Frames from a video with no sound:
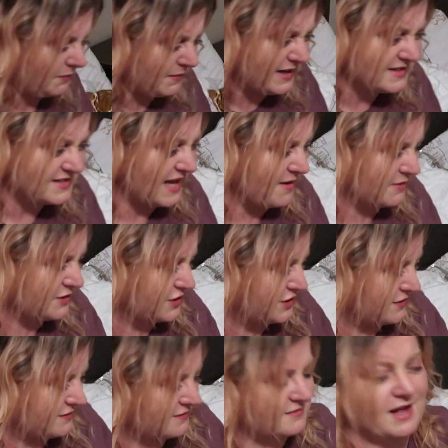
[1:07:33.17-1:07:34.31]
because that was
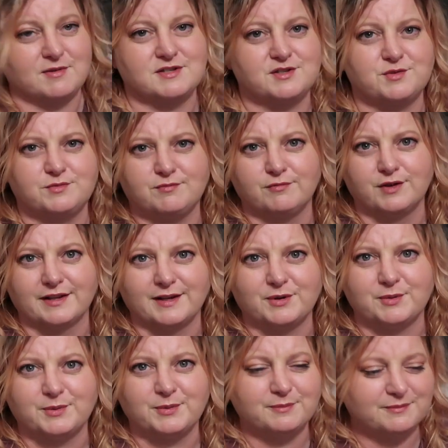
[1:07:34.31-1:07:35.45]
just, that was really
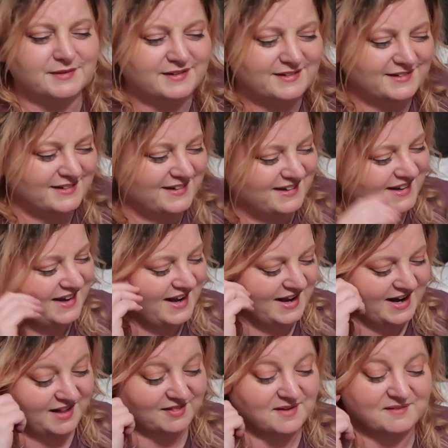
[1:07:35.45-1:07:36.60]
cool.
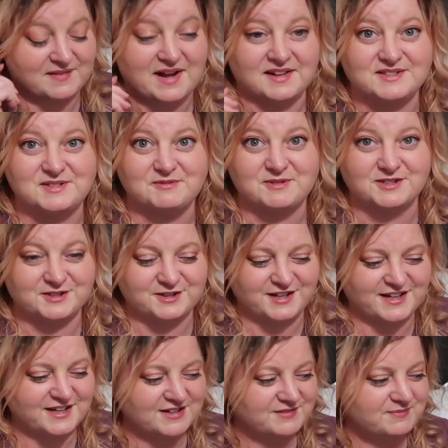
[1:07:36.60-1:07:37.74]
And I love Alice in
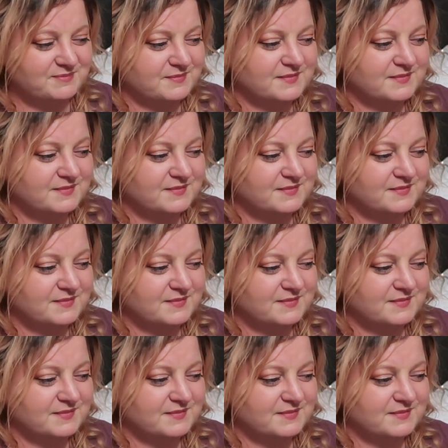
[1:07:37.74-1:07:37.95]
Wonderland.